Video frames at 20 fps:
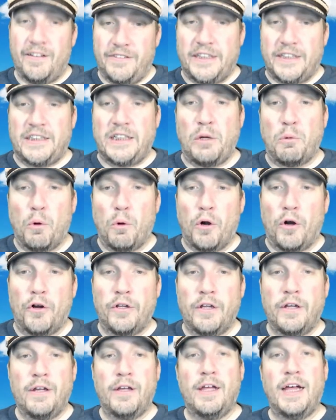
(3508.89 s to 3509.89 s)
Disney
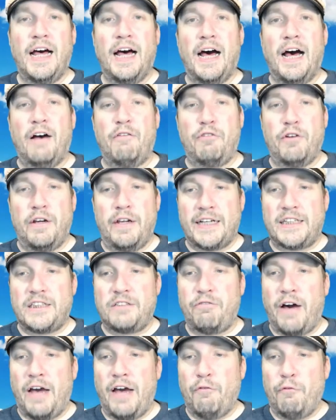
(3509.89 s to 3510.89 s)
World, for the next
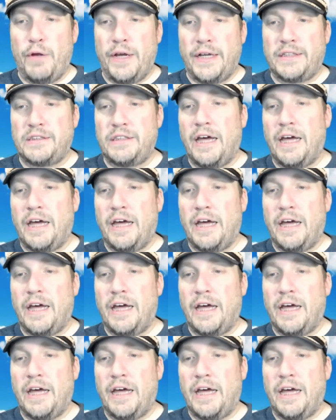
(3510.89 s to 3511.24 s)
5 weeks.